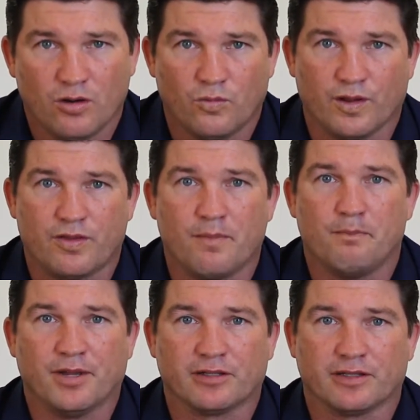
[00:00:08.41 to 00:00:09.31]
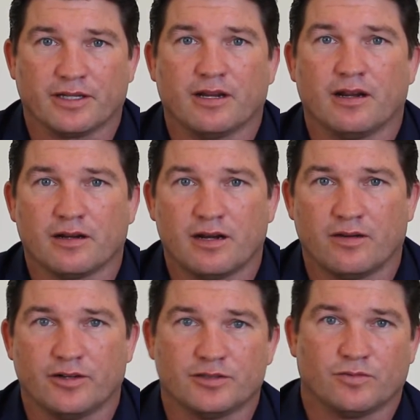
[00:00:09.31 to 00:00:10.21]
with building
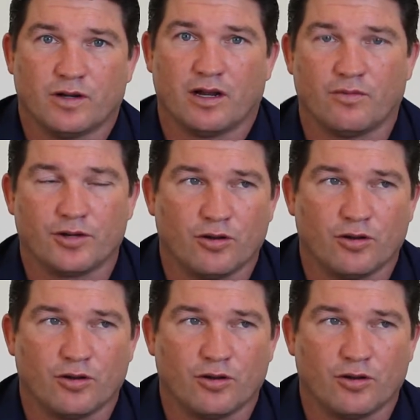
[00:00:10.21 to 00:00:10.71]
coverage when